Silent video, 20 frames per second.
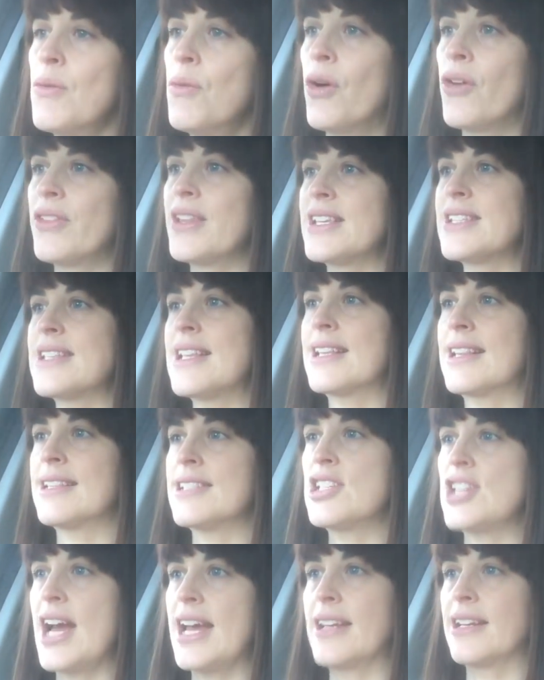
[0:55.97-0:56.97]
what this
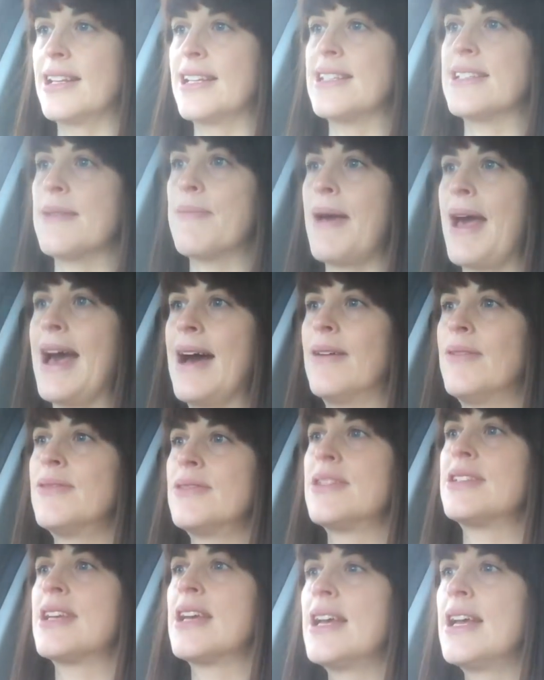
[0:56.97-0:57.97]
little channel is about.
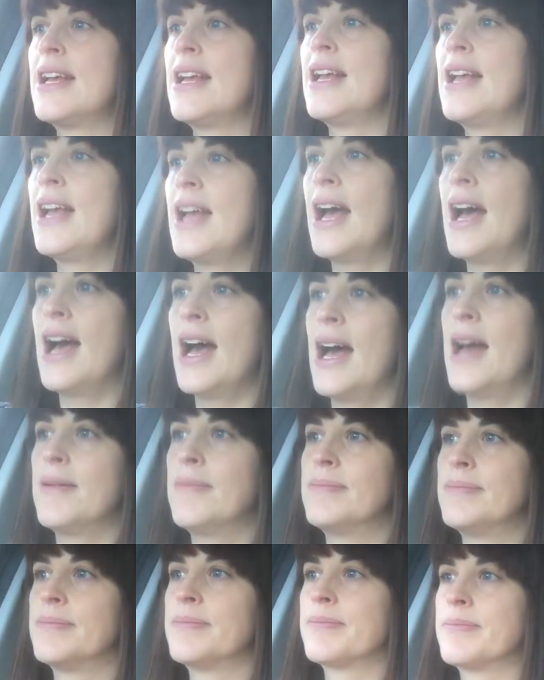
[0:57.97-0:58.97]

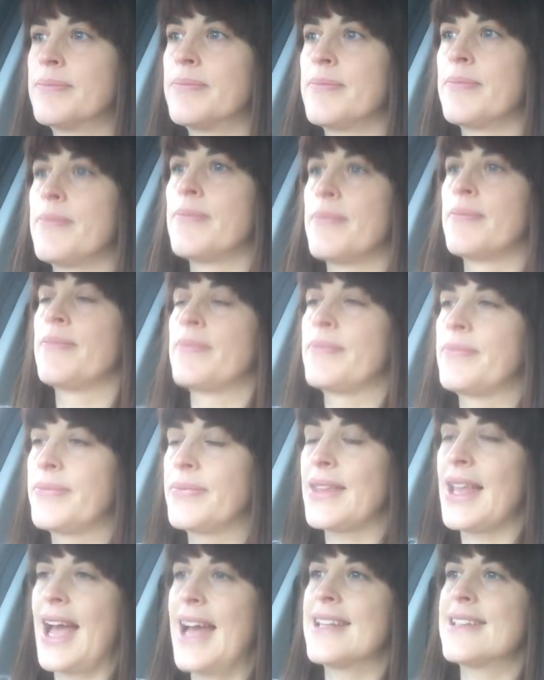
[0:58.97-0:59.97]

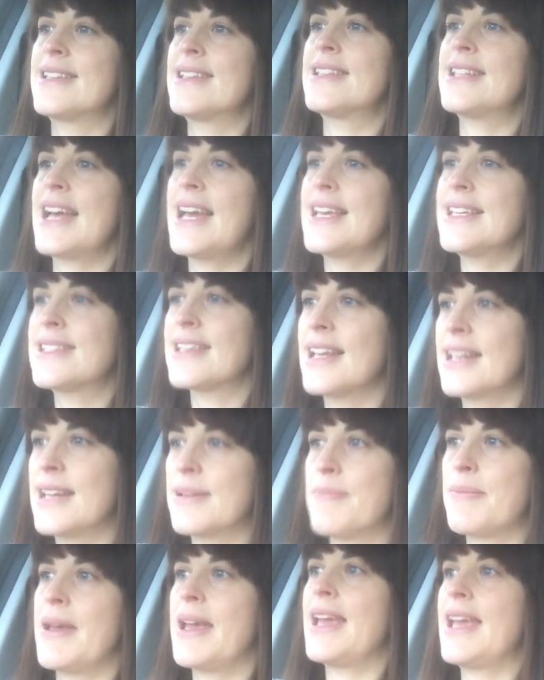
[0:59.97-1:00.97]
And today is going
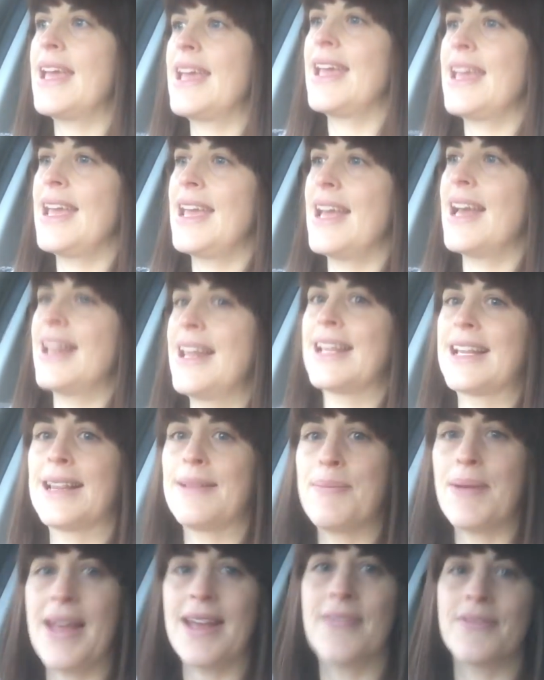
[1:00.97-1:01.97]
to be a
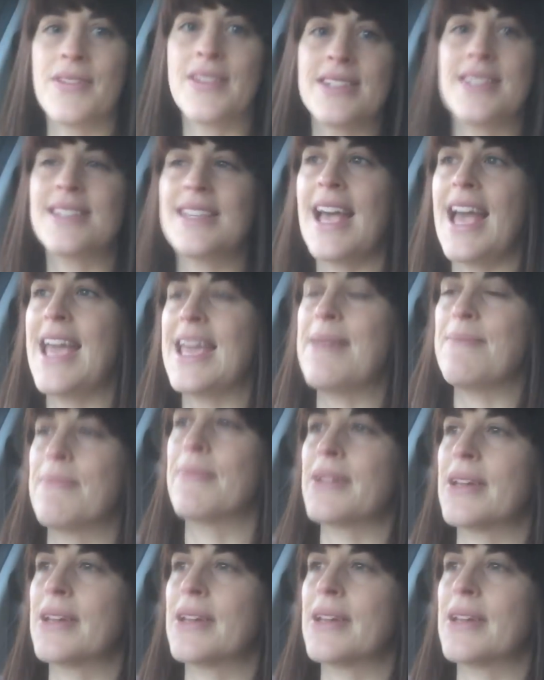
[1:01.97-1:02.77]
little bit of the same